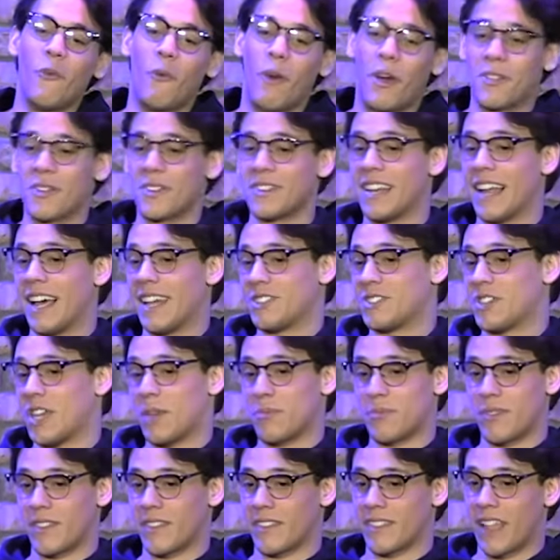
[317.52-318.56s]
Whether or not
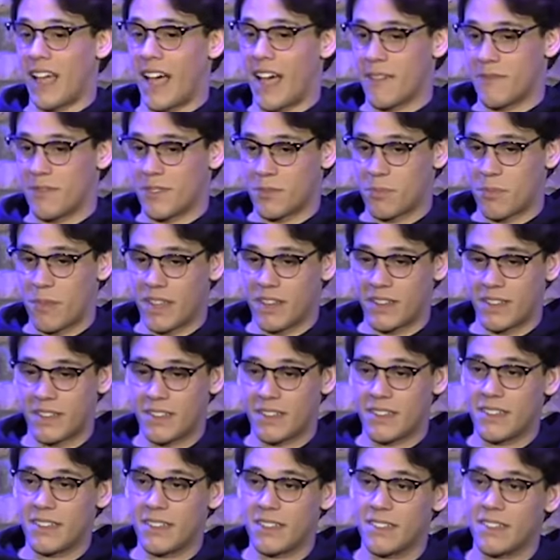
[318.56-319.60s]
James is alive has been
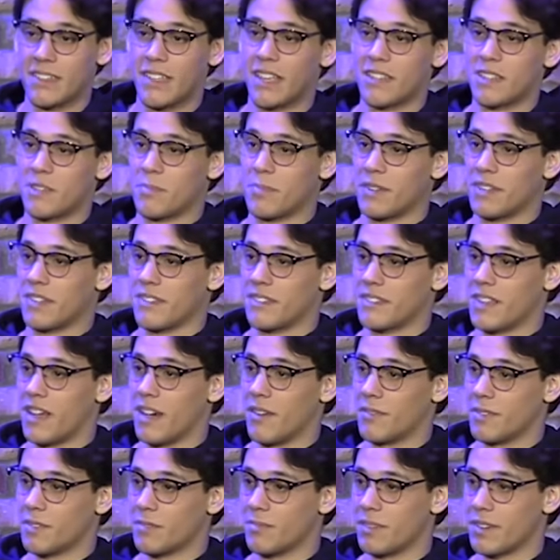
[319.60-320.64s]
yet to be
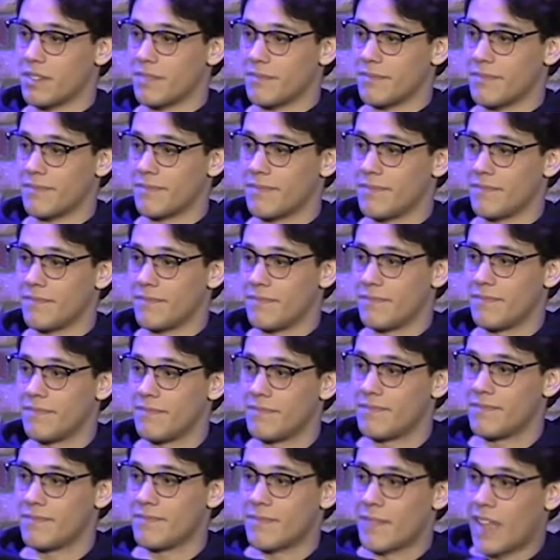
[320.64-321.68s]
discovered, but
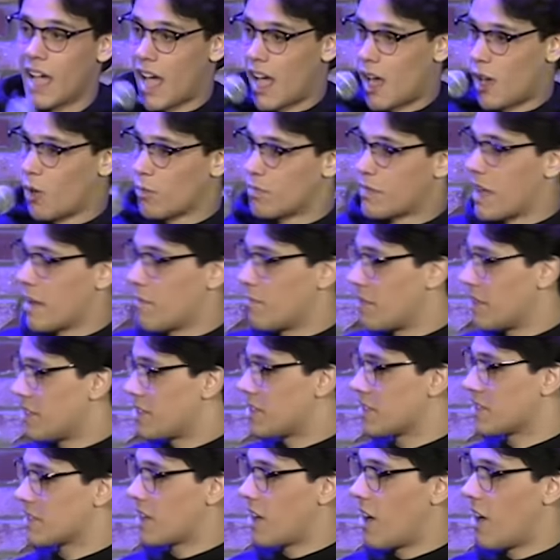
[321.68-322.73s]
I hope that
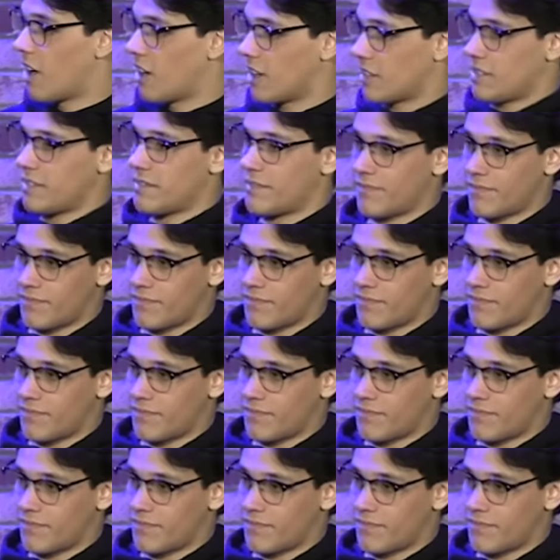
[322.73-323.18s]
bitch is gone.